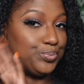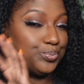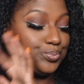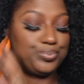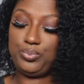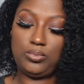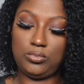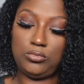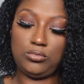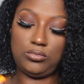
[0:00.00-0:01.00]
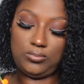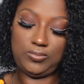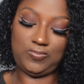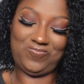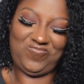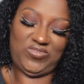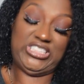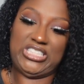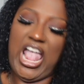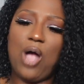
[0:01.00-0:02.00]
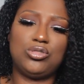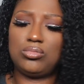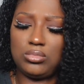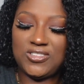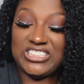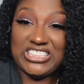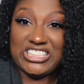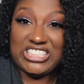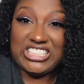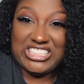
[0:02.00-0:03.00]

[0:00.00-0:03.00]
air dry, and I'll save the volume for it to